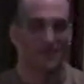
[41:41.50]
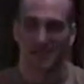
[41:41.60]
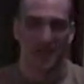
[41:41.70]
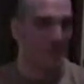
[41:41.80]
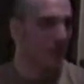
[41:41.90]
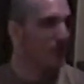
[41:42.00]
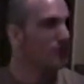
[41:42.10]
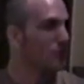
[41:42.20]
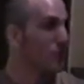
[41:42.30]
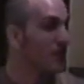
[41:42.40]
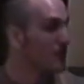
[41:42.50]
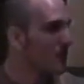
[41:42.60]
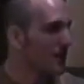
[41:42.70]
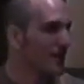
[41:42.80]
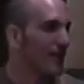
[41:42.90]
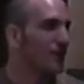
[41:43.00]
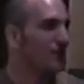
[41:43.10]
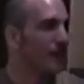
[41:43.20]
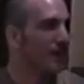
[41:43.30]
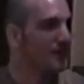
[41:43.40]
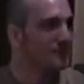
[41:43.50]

September. We're in it right now. Okay.